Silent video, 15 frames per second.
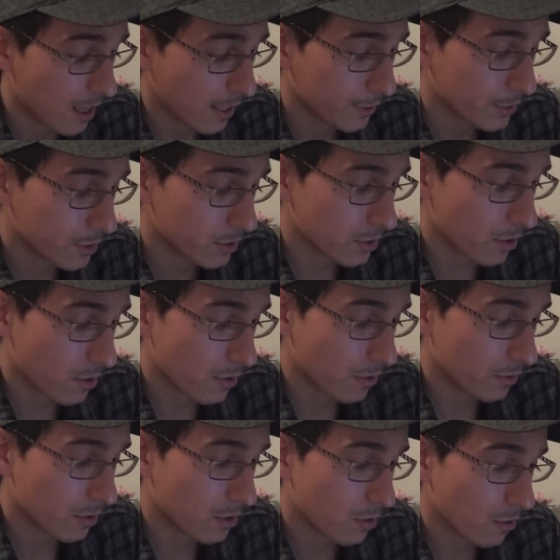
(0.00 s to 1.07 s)
So,
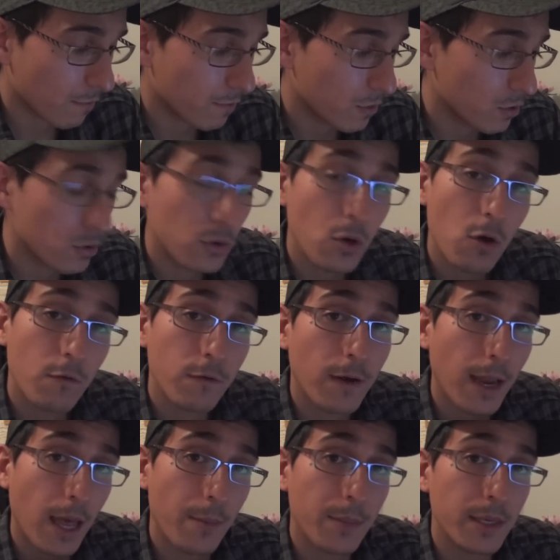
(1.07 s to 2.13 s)
if you do go for
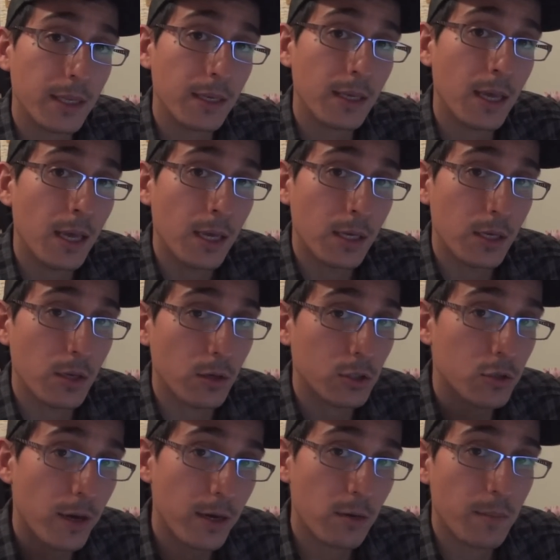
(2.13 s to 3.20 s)
Amity,
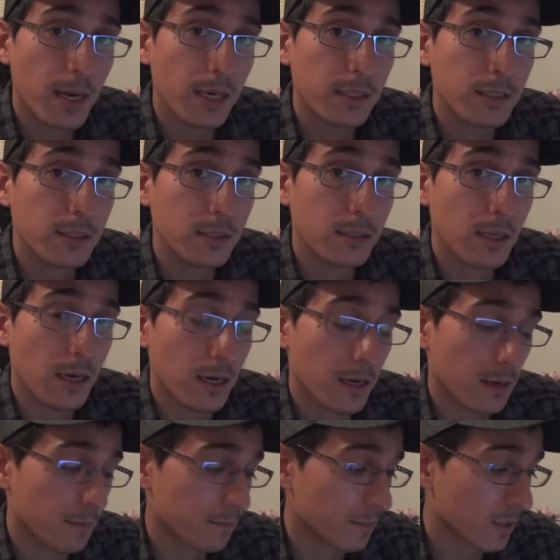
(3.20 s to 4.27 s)
try your best.
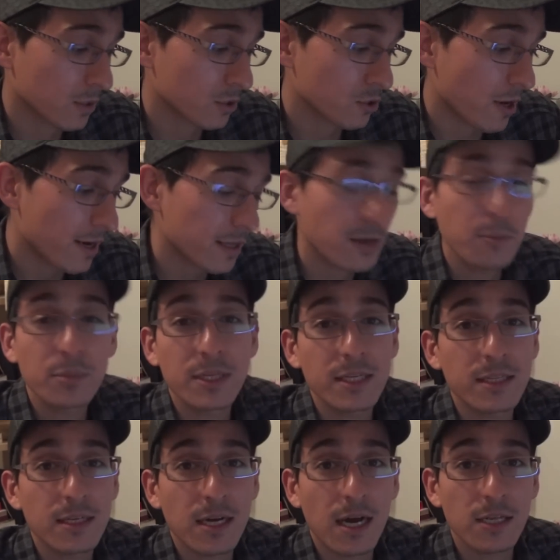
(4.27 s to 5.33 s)
Try to
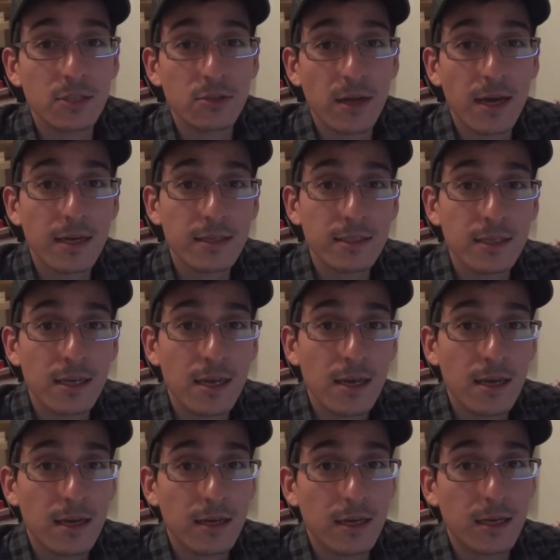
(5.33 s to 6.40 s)
complete the contract.
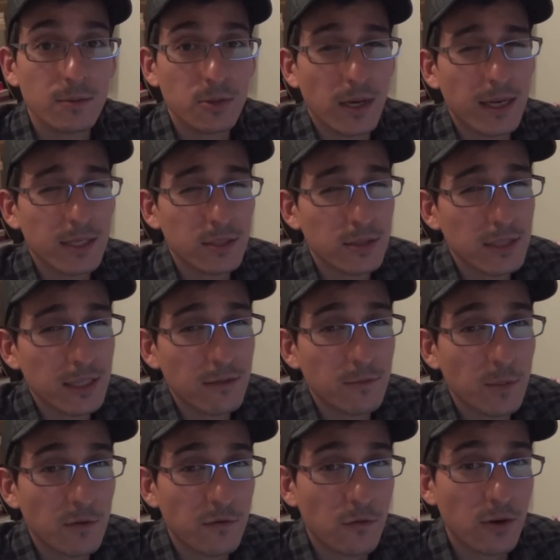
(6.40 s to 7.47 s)
Try not to leave
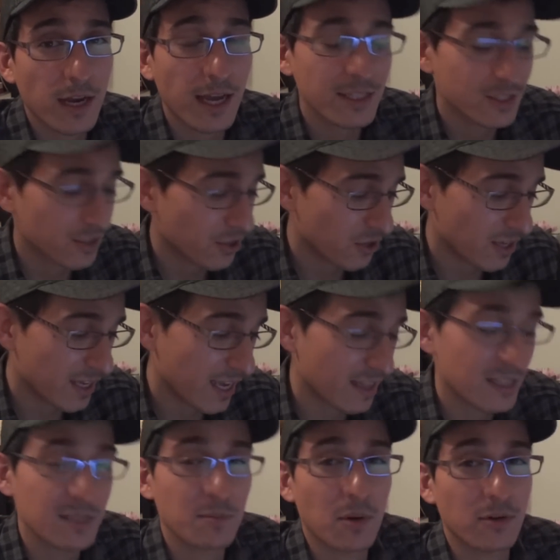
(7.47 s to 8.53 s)
beforehand so that you can get
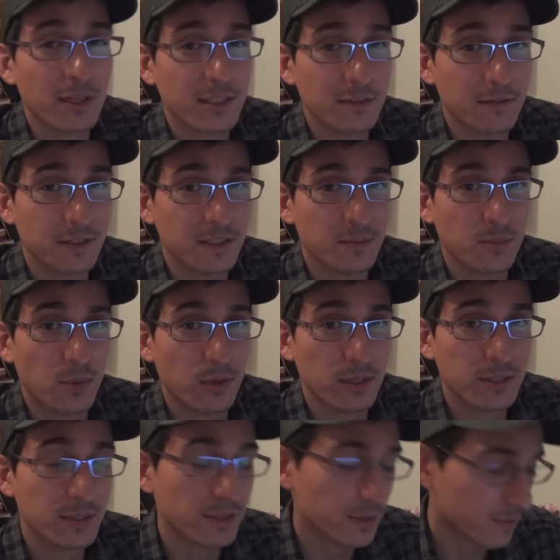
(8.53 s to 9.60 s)
this bonus if it's important
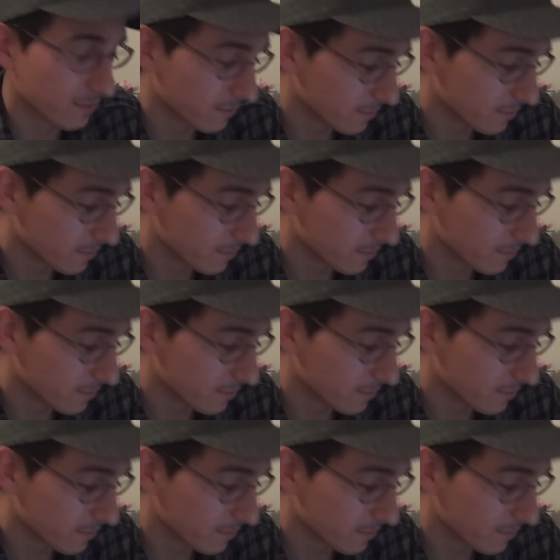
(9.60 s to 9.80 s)
to you.